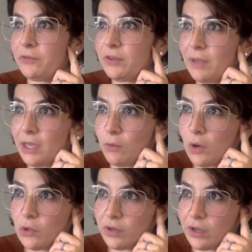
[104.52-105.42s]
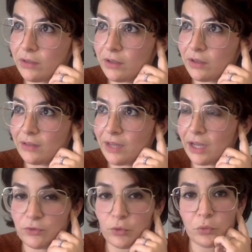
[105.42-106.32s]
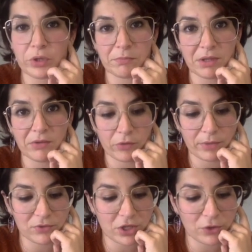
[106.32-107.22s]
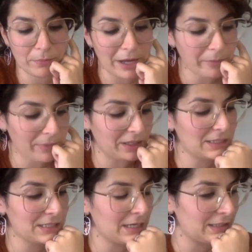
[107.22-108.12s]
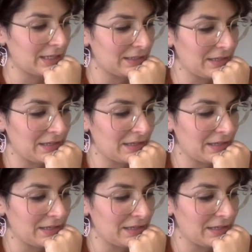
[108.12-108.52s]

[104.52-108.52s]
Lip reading: main quotes that I took with me from Eugenio Barba, that said that